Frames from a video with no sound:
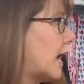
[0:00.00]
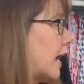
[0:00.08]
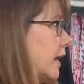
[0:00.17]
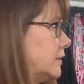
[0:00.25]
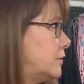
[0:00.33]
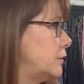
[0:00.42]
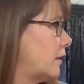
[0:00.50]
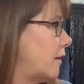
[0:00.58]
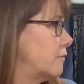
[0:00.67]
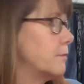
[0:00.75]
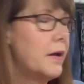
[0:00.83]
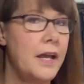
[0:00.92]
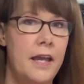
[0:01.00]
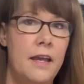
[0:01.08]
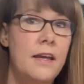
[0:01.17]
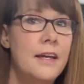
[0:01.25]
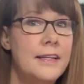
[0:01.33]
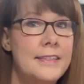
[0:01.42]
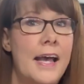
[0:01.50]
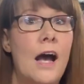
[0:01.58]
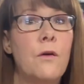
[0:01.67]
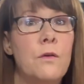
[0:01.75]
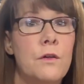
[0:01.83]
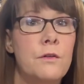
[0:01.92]
I do have my
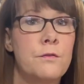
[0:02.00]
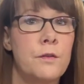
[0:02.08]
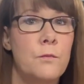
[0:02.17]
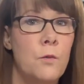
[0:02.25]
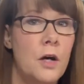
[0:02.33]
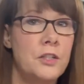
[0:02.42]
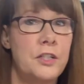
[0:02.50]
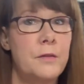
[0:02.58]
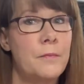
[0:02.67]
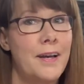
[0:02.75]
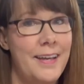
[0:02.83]
towel from washing my